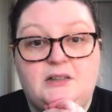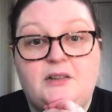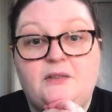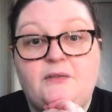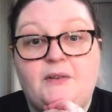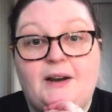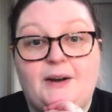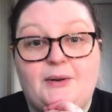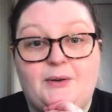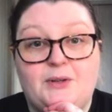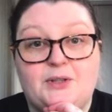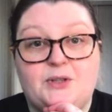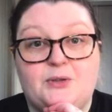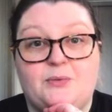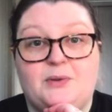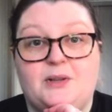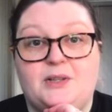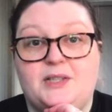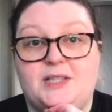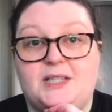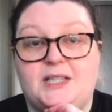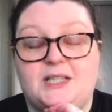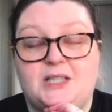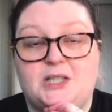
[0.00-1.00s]
the virus
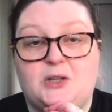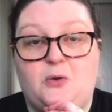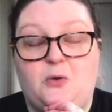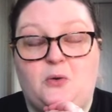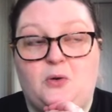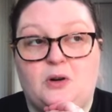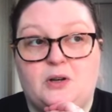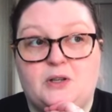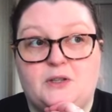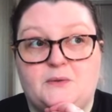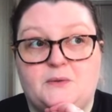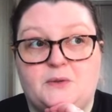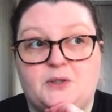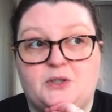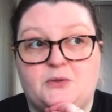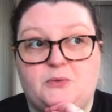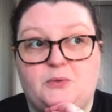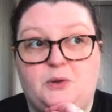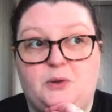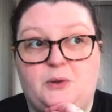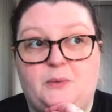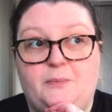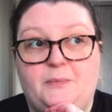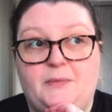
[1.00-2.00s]
runs its course, which
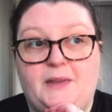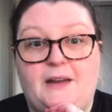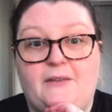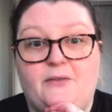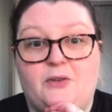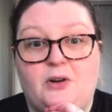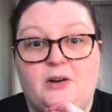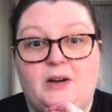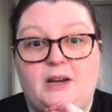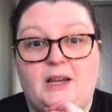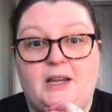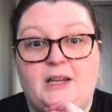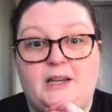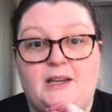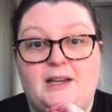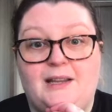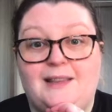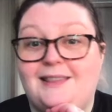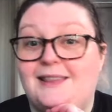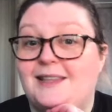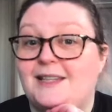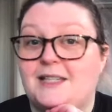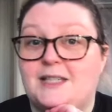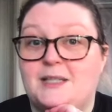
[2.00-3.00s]
will never end
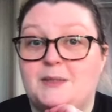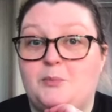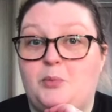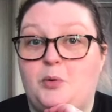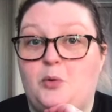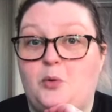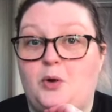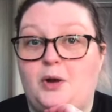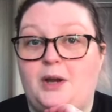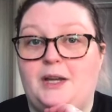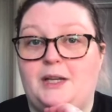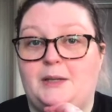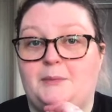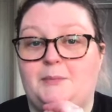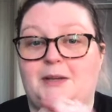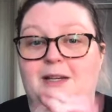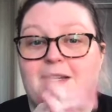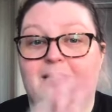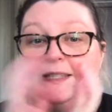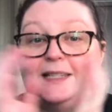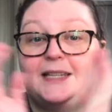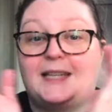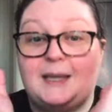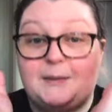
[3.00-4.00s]
at this point
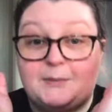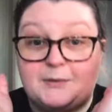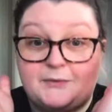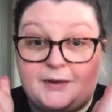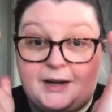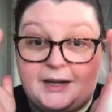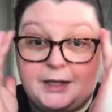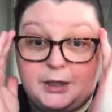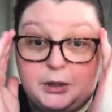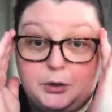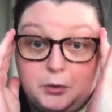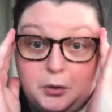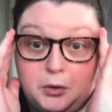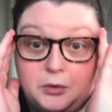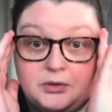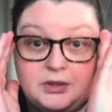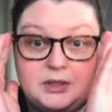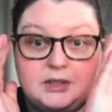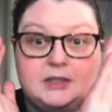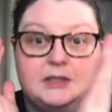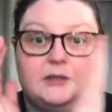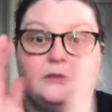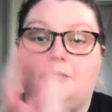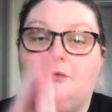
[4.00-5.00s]
because it keeps finding new
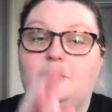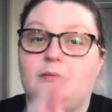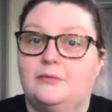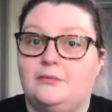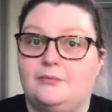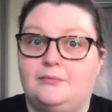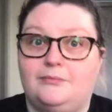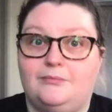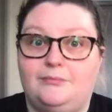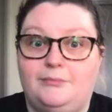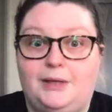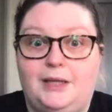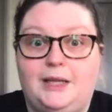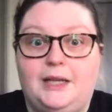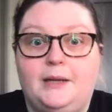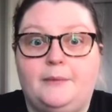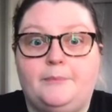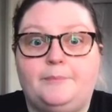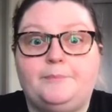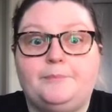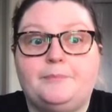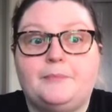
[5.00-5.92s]
hosts to be in.